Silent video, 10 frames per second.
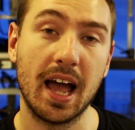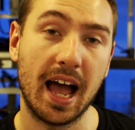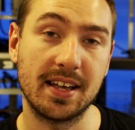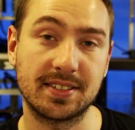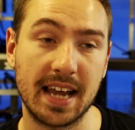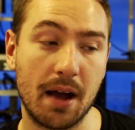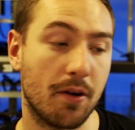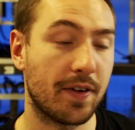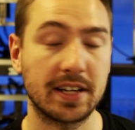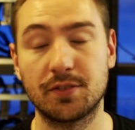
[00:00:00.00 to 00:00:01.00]
has now
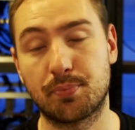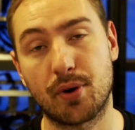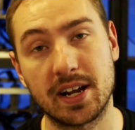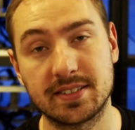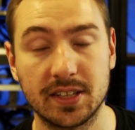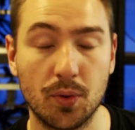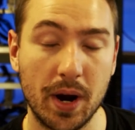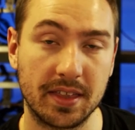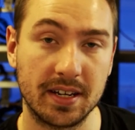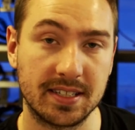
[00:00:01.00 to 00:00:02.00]
affected price in the
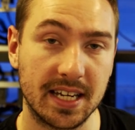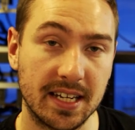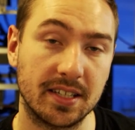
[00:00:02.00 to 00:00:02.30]
way that it did.